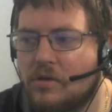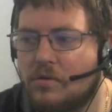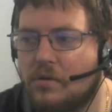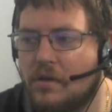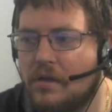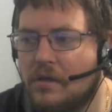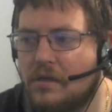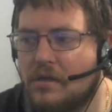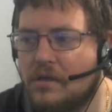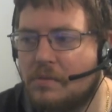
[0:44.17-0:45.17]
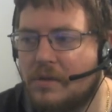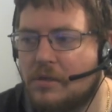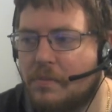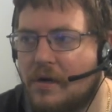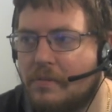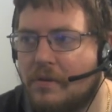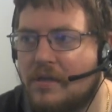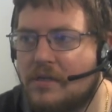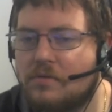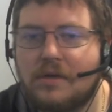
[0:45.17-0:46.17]
the special part about
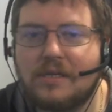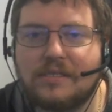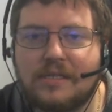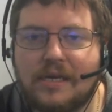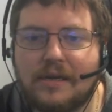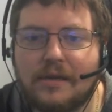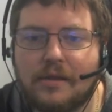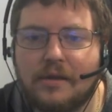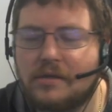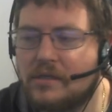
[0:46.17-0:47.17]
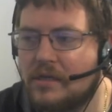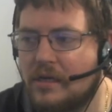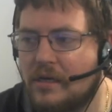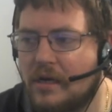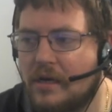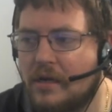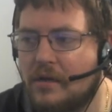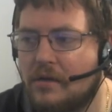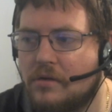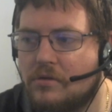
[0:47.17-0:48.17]
this one is that there's
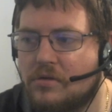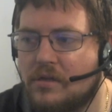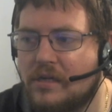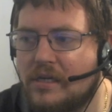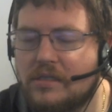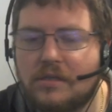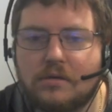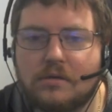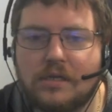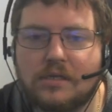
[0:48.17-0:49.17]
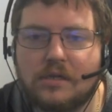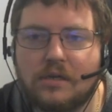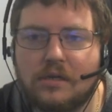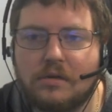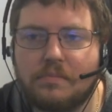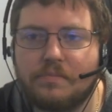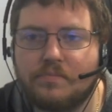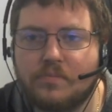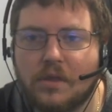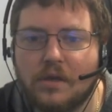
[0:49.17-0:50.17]
a neutralizer that's going to
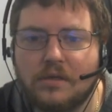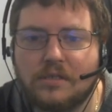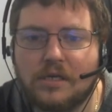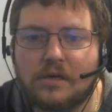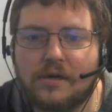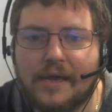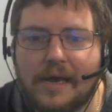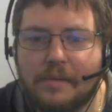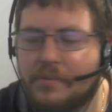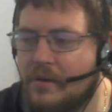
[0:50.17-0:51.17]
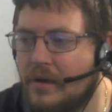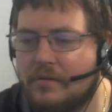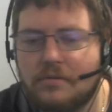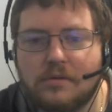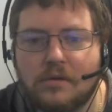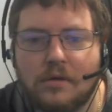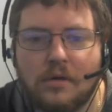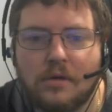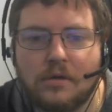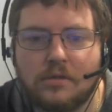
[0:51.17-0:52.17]
suck our cap out.
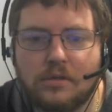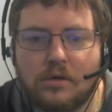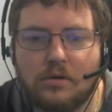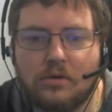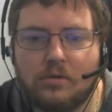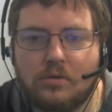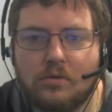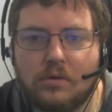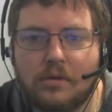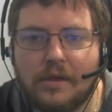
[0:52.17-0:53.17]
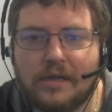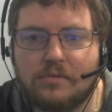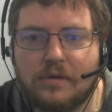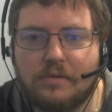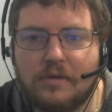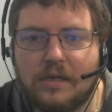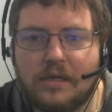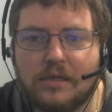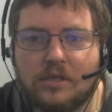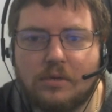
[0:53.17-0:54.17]
So that's why we
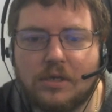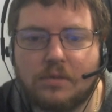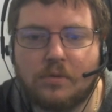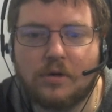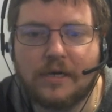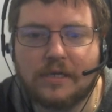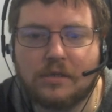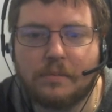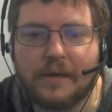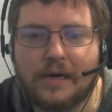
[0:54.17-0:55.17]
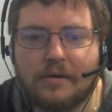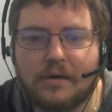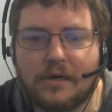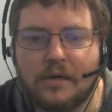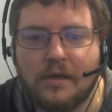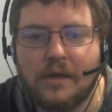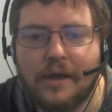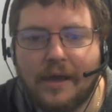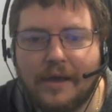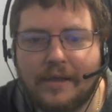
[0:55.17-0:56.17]
need so much more extra power,
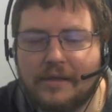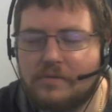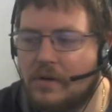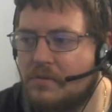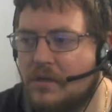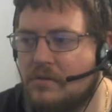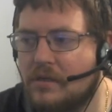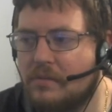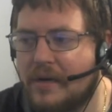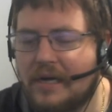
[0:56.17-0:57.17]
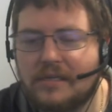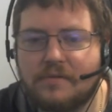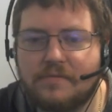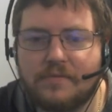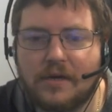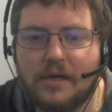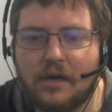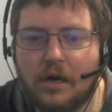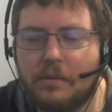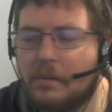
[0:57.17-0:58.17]
and that's why we're using passive
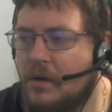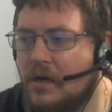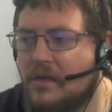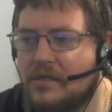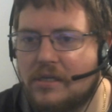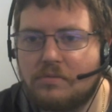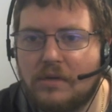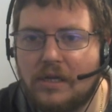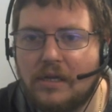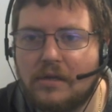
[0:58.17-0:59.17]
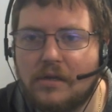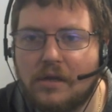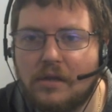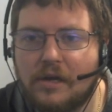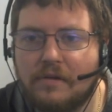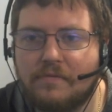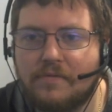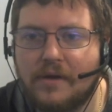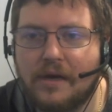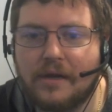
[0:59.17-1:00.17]
armor mods, because we need a lot
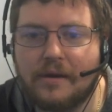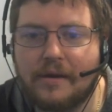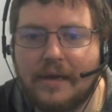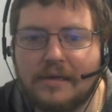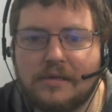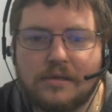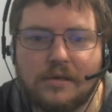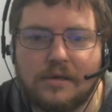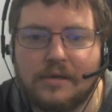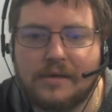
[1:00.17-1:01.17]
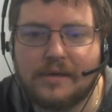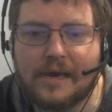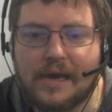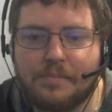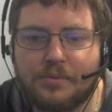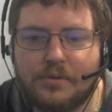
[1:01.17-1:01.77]
of net cap.